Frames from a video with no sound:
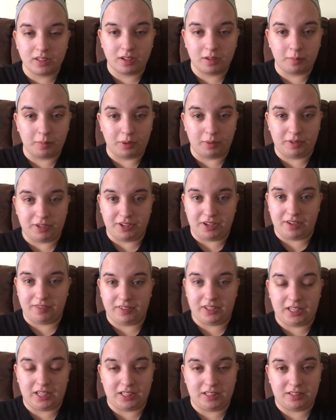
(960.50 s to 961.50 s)
But when you have
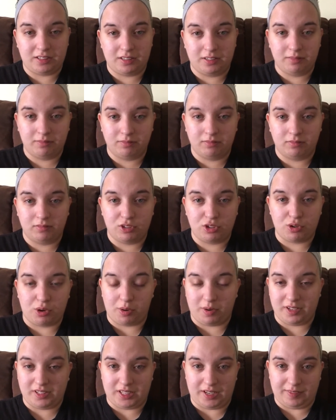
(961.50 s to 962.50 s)
kids, you
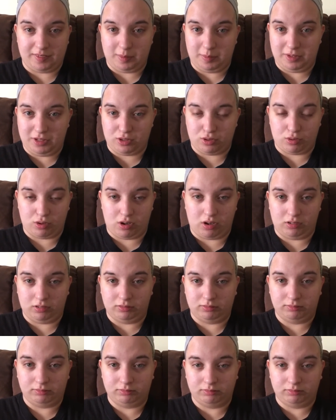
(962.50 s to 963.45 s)
always have to be strong.